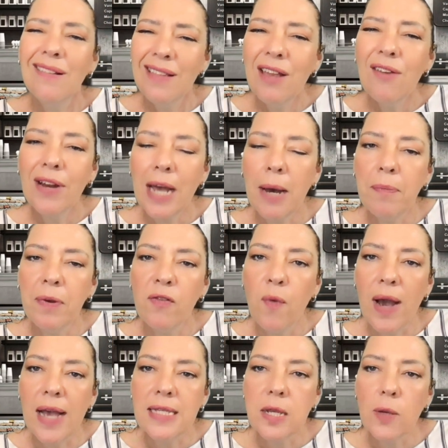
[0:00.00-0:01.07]
there are a couple of
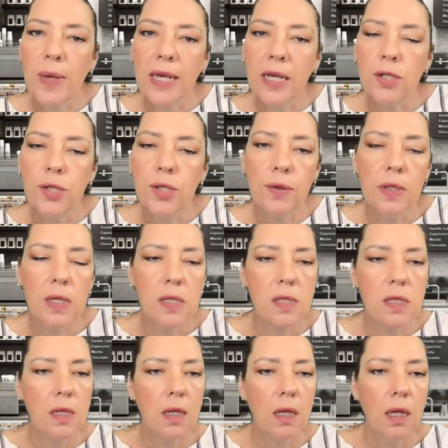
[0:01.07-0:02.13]
ways that we can do
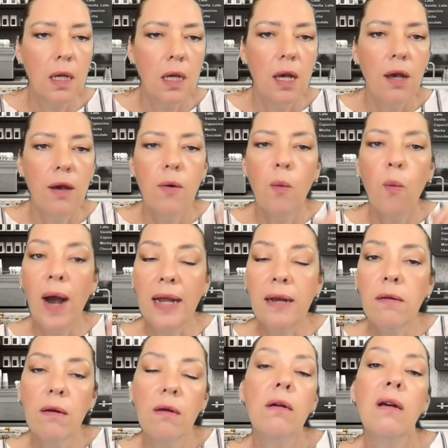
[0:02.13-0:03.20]
this.
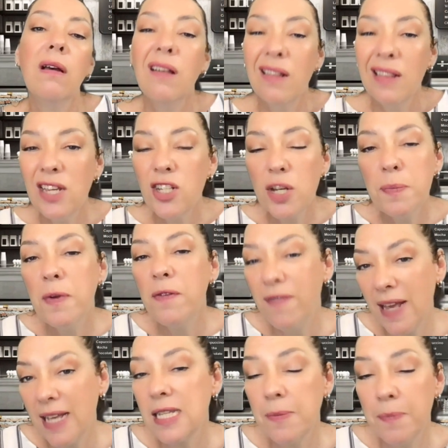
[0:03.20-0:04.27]
1, there should be
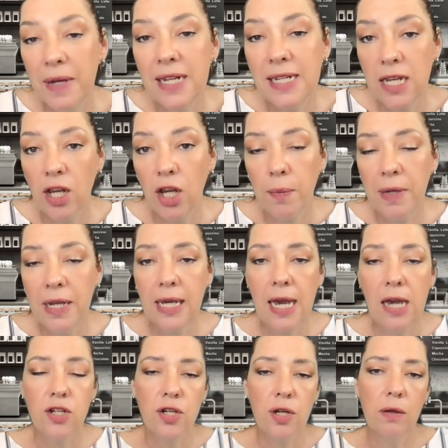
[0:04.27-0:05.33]
flexibility in
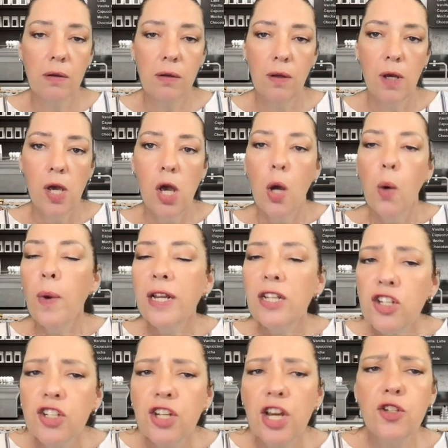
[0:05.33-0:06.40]
communication. When
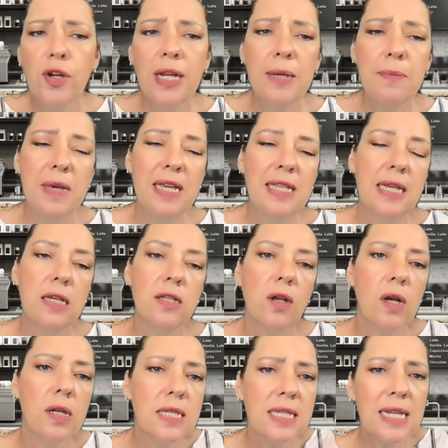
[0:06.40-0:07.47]
scheduling meetings,
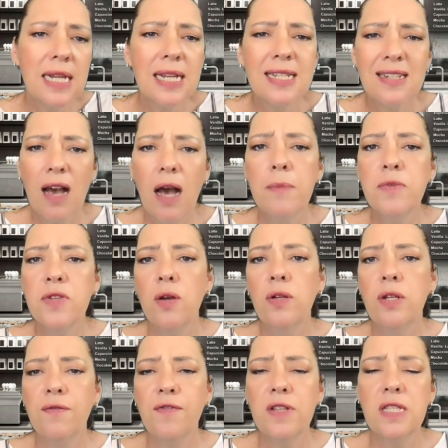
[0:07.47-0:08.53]
consider time zone
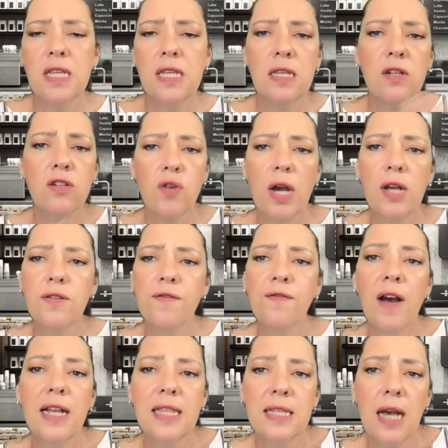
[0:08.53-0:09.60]
differences and try to
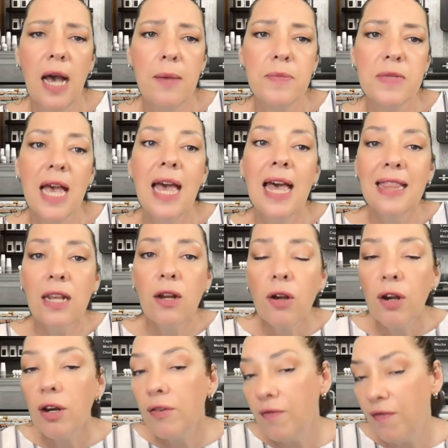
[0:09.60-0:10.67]
find times that are
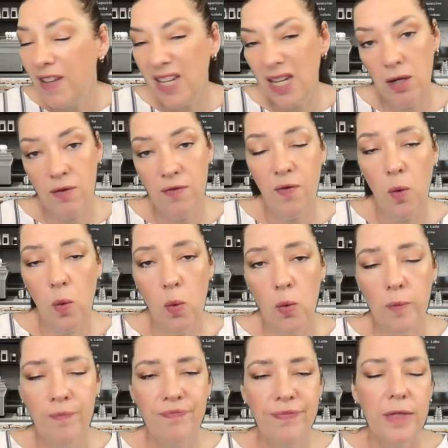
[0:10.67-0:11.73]
convenient for all.